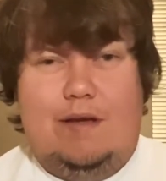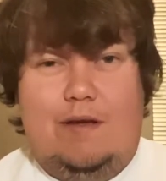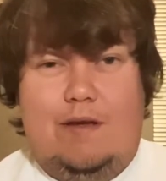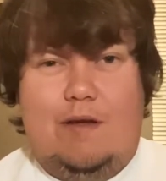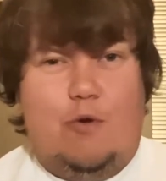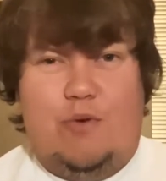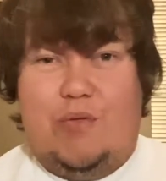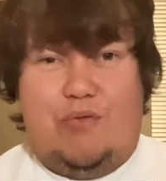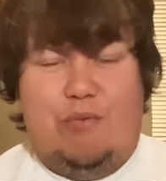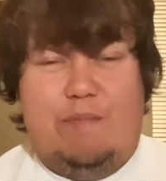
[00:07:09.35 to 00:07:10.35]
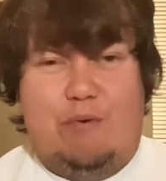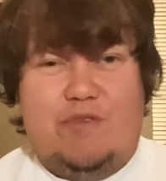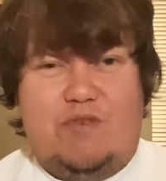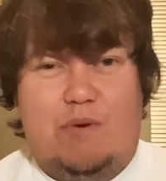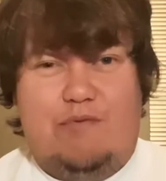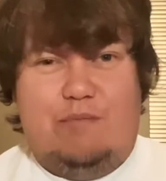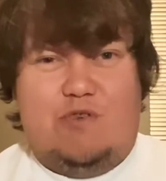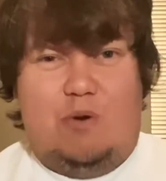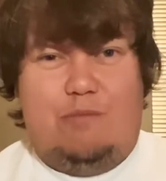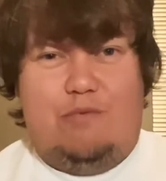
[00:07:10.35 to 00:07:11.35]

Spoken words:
only 3 points away from top